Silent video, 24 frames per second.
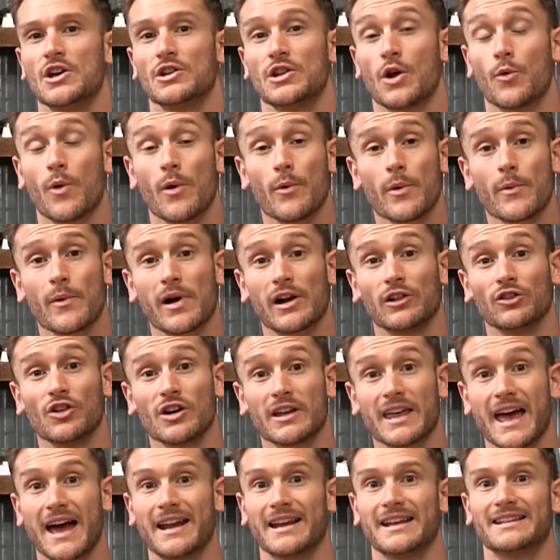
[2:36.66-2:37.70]
Now what we want to
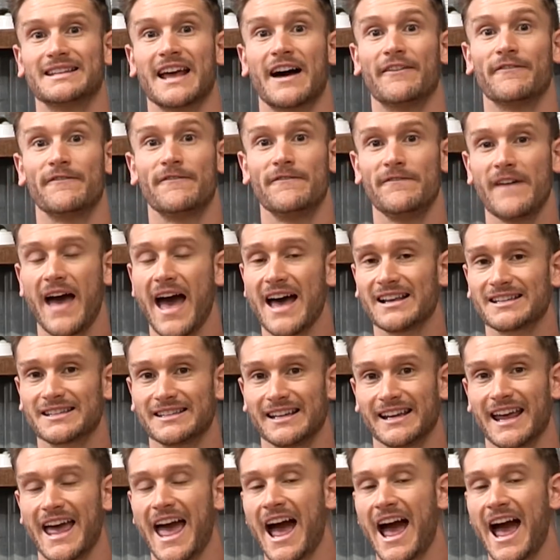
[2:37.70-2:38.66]
look at is how fasting